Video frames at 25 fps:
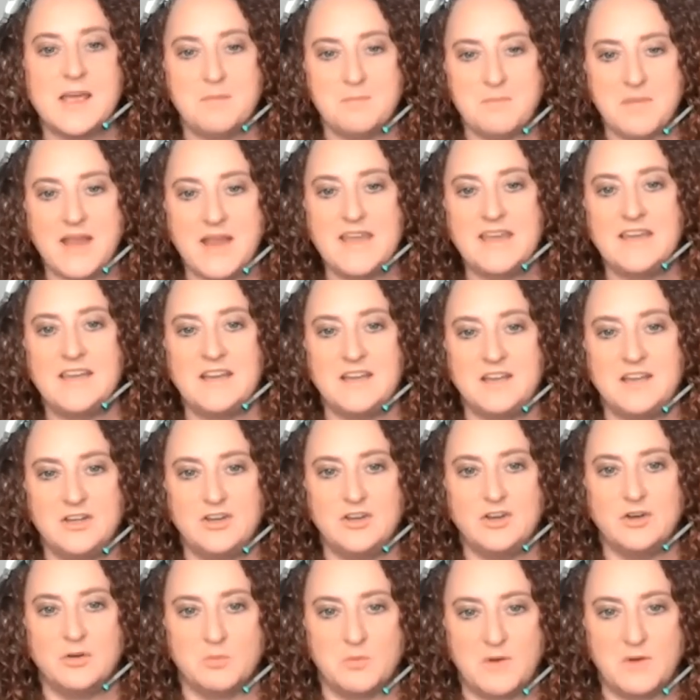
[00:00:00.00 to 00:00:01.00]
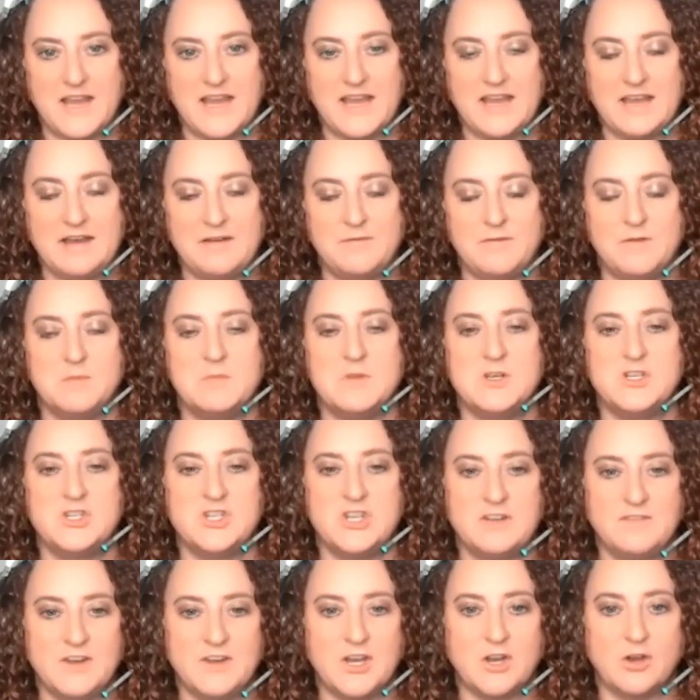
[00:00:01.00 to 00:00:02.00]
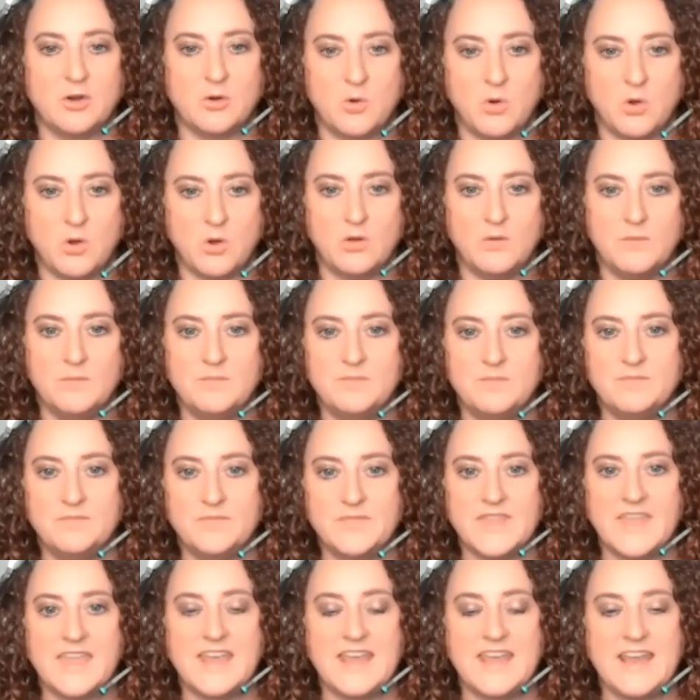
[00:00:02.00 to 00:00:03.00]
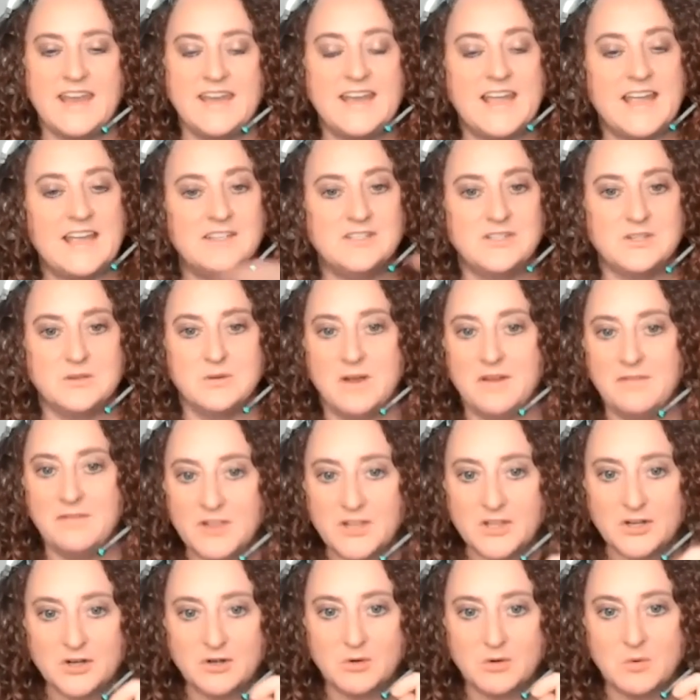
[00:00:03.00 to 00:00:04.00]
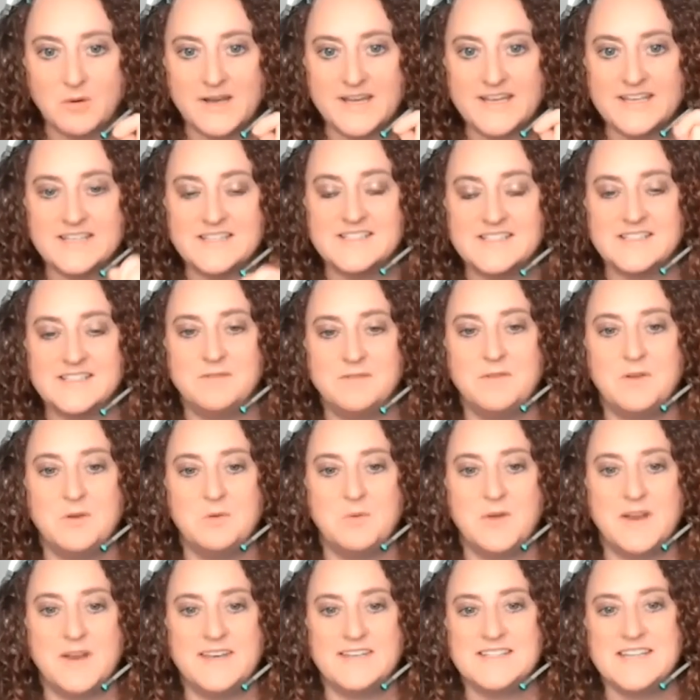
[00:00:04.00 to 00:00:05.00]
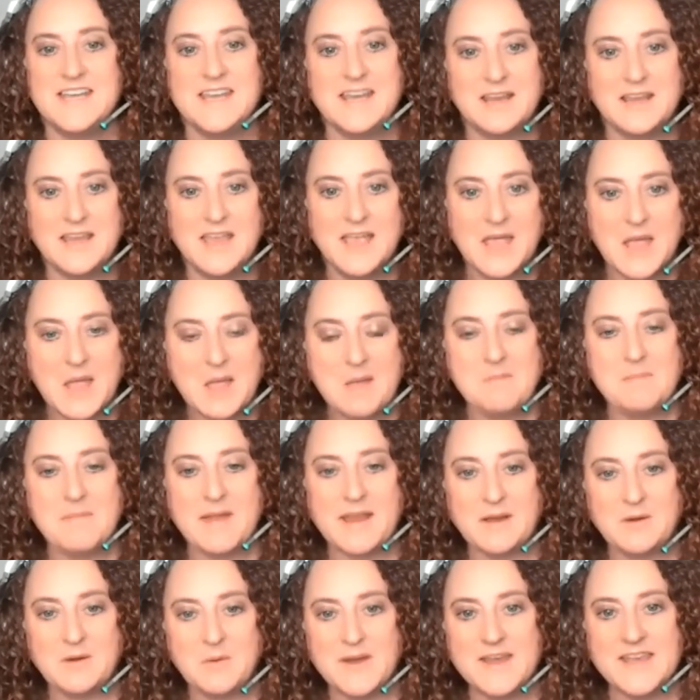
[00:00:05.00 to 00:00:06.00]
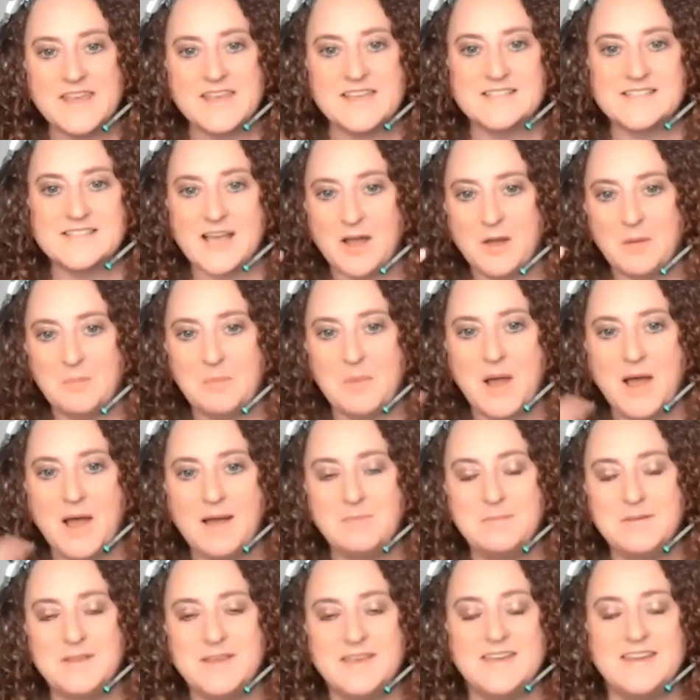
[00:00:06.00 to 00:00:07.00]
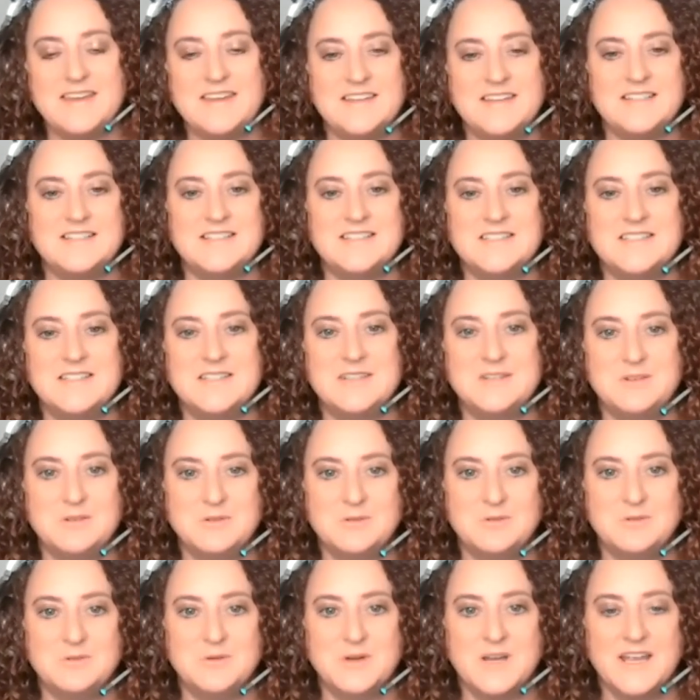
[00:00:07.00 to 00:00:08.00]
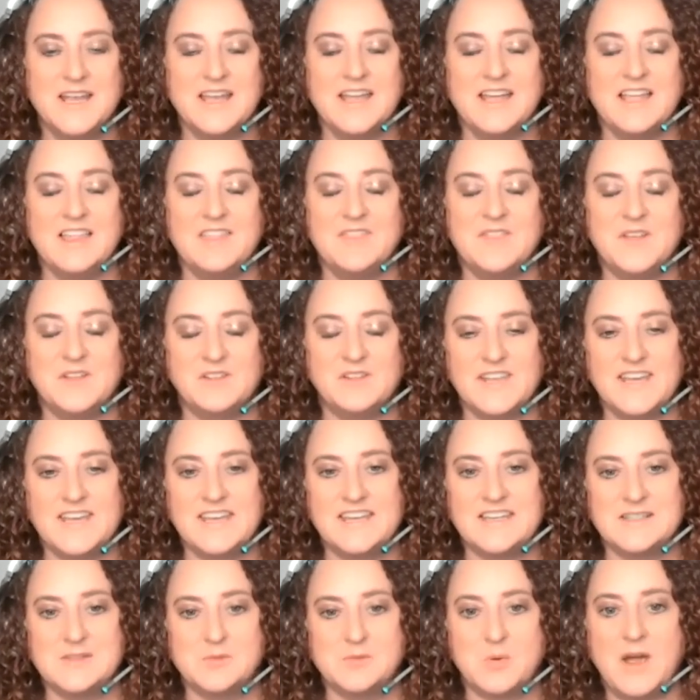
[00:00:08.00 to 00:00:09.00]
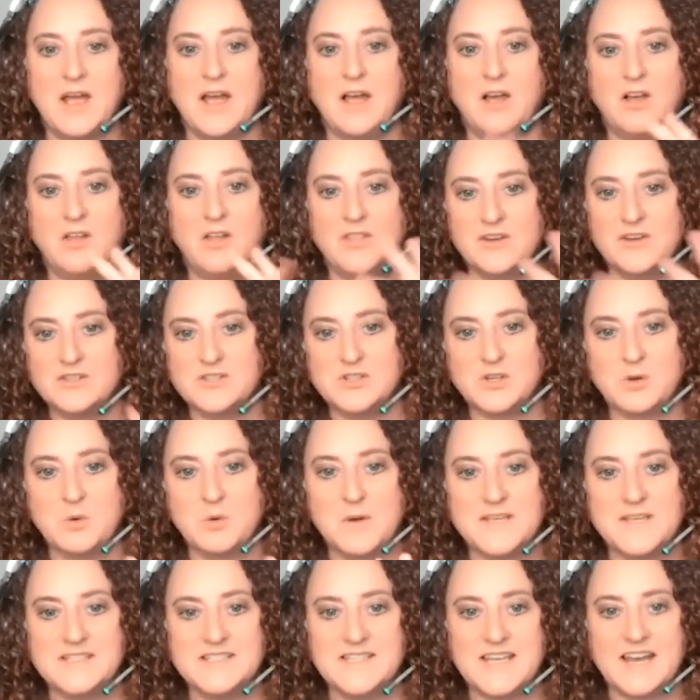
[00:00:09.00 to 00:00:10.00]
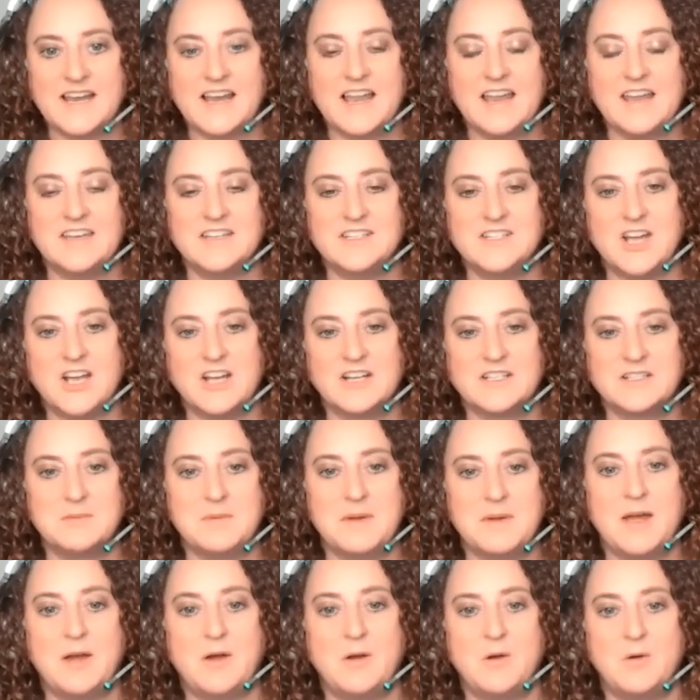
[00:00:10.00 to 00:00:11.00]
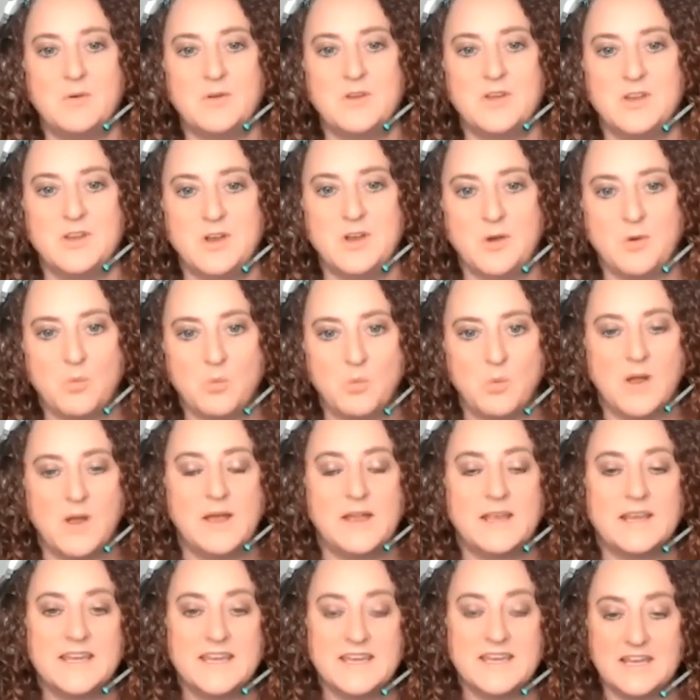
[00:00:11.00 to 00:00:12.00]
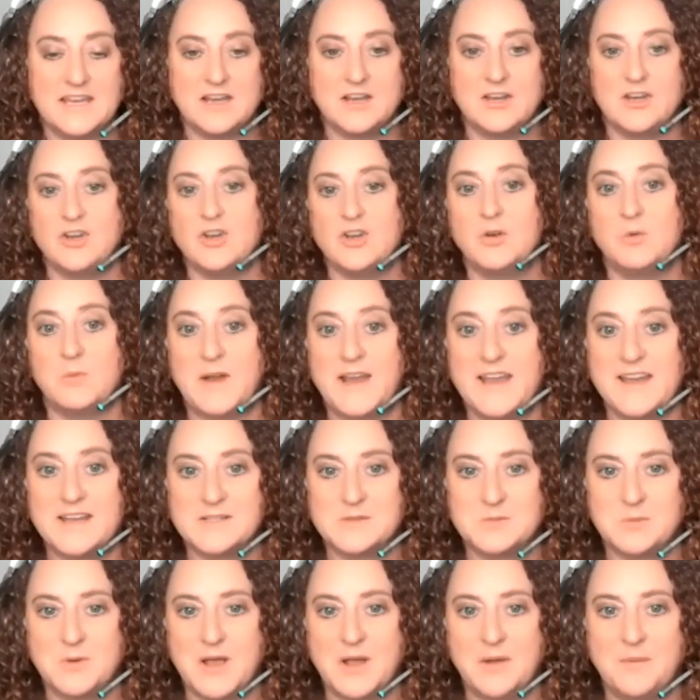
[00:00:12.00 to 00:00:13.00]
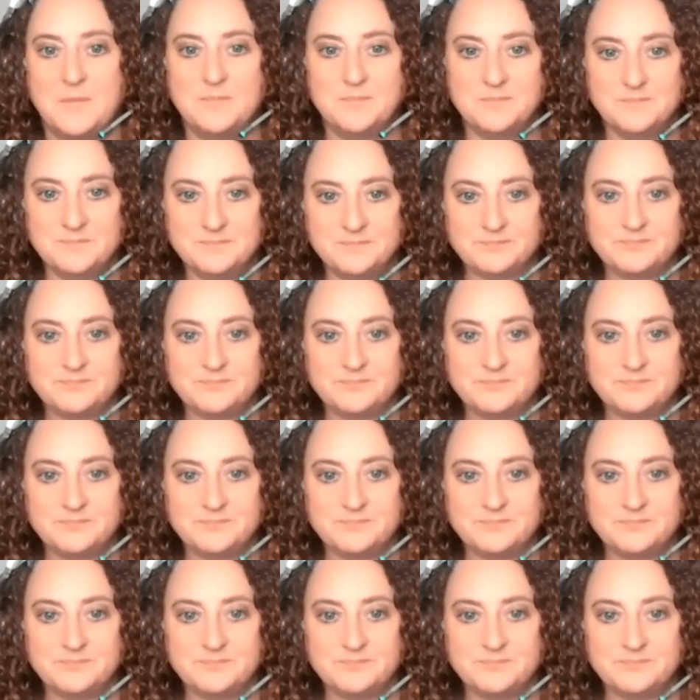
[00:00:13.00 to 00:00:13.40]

that might get in your way from achieving your goal. And I do have a little quiz. If you want to take my quiz, I'll pop it into the link as well. There's a quiz that kind of talks about, what could get in your way as well.